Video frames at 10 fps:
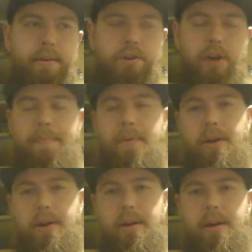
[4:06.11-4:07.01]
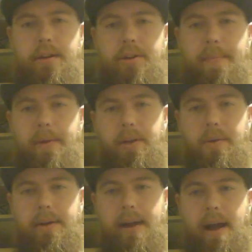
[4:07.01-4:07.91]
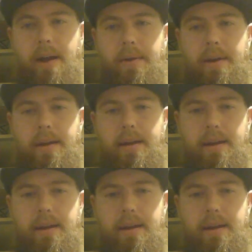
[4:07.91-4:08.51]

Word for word: drop your drop your lure down.